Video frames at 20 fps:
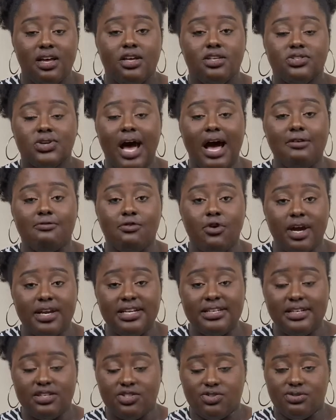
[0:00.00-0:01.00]
So
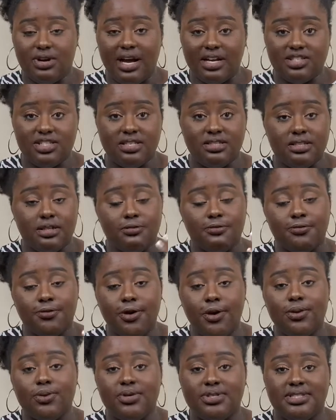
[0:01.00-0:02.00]
avoiding distractions and
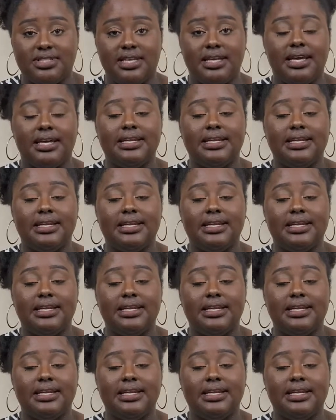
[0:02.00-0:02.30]
focusing